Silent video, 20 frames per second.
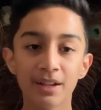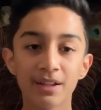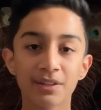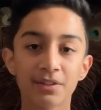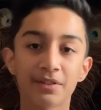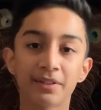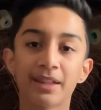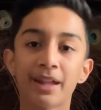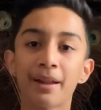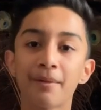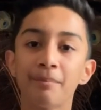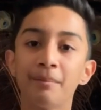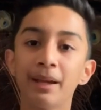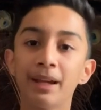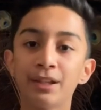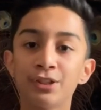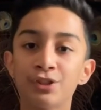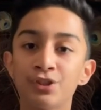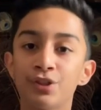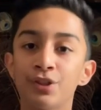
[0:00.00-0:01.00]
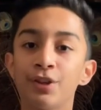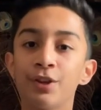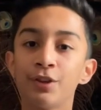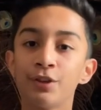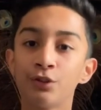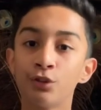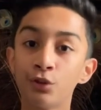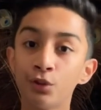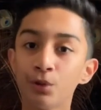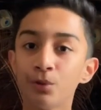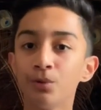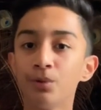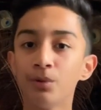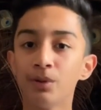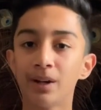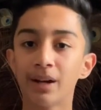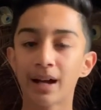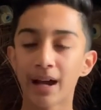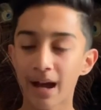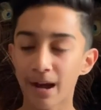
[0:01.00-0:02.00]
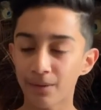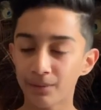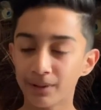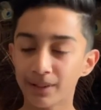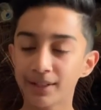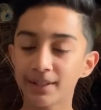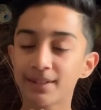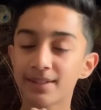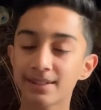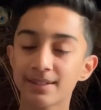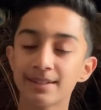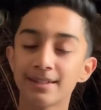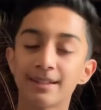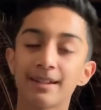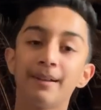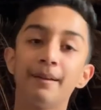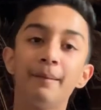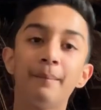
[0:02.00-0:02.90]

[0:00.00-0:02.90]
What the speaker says: So that makes 2 hours.